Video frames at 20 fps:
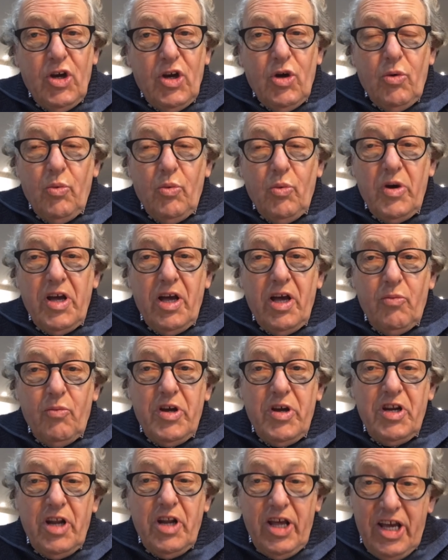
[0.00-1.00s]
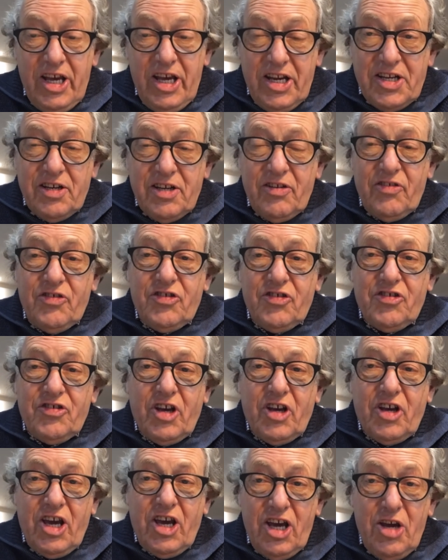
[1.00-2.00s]
We need to
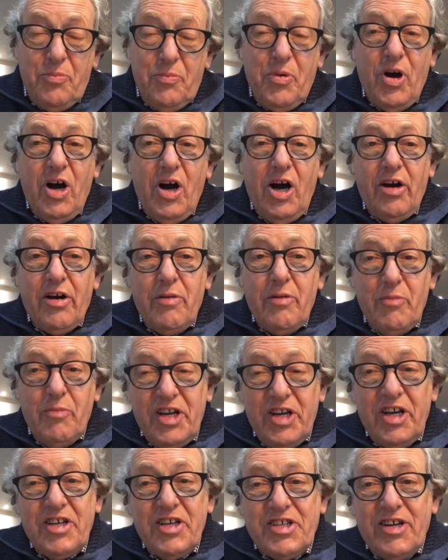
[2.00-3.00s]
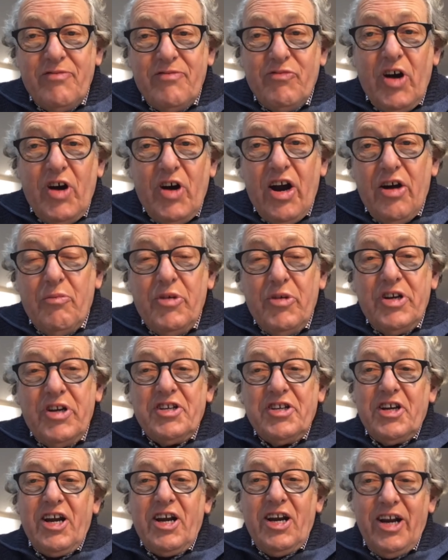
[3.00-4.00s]
keep our immediate environment
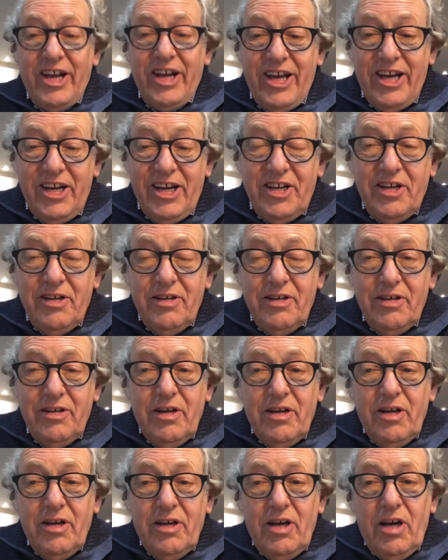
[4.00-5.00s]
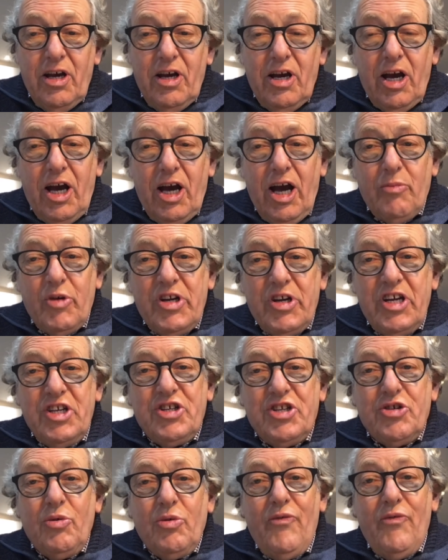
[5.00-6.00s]
clean, and we need
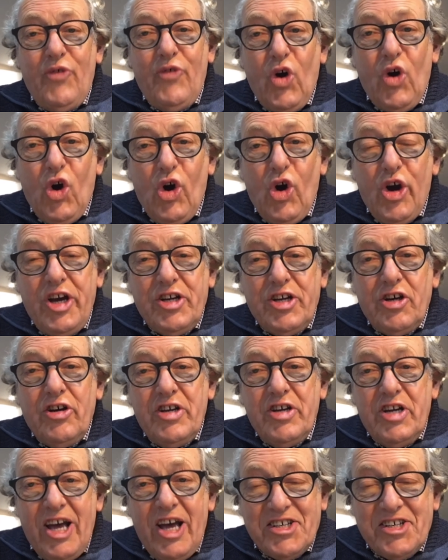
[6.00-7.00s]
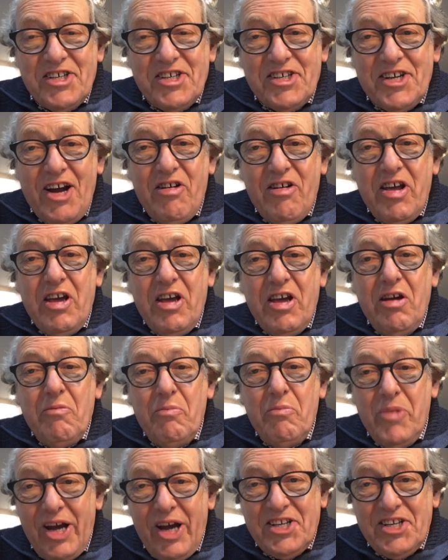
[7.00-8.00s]
to avoid unnecessary
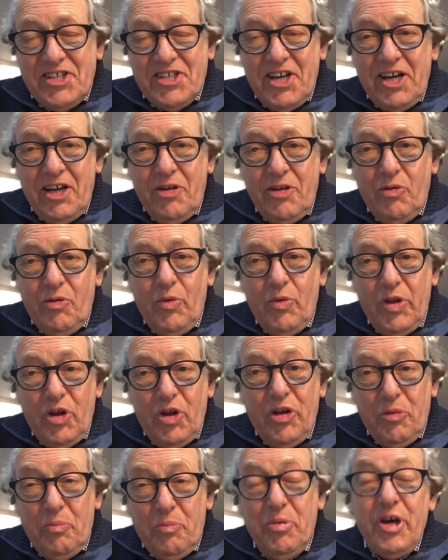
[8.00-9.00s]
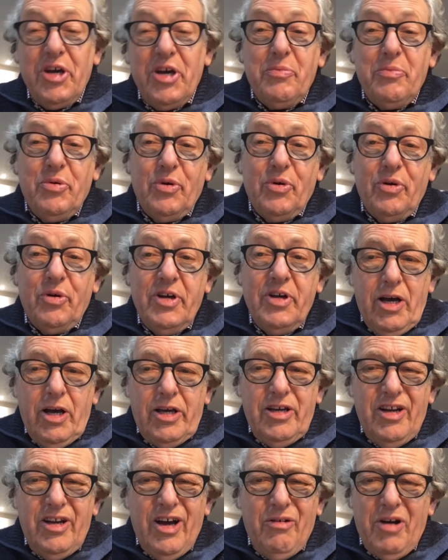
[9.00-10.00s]
mixing with other people.
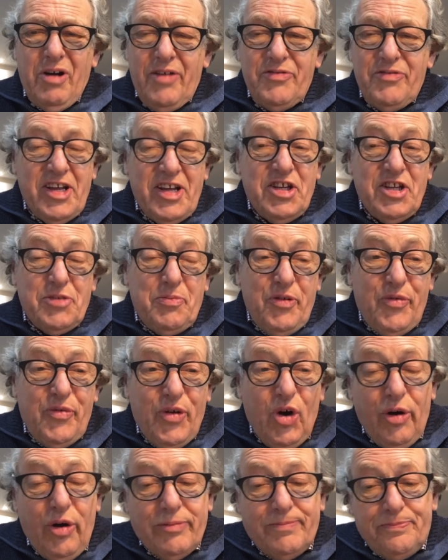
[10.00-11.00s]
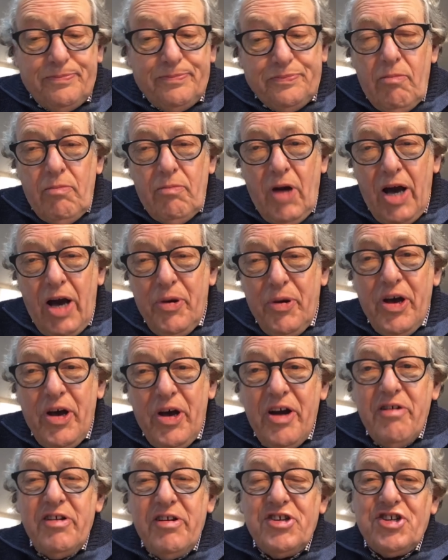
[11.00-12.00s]
You know, I've said this before. My
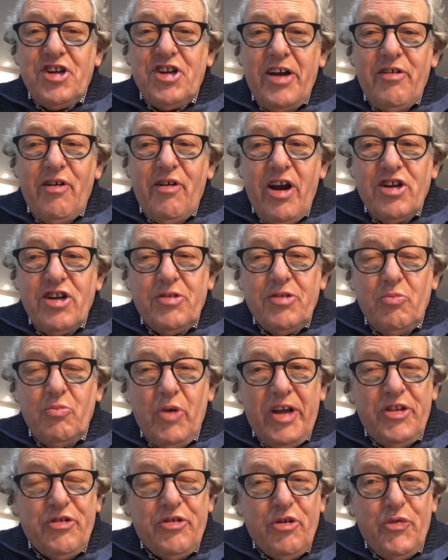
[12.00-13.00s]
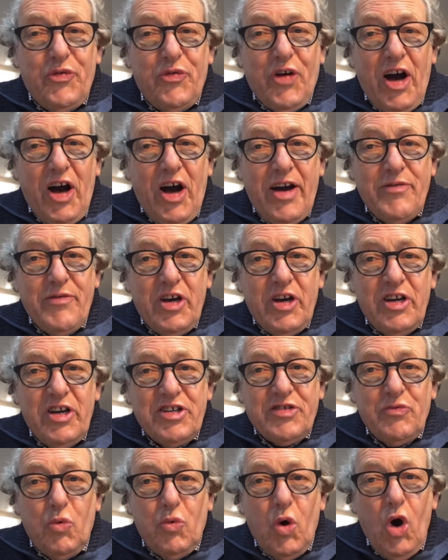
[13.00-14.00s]
parents' generation went through 5 years
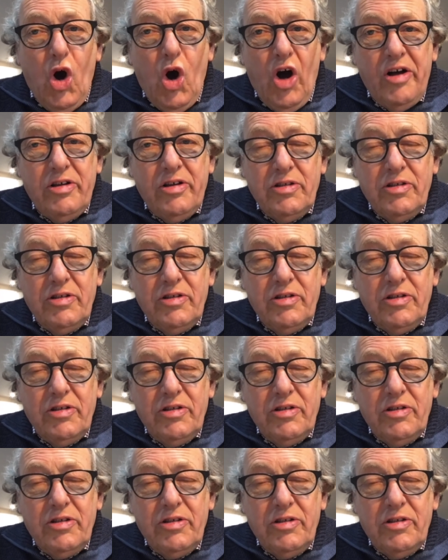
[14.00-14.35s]
of war.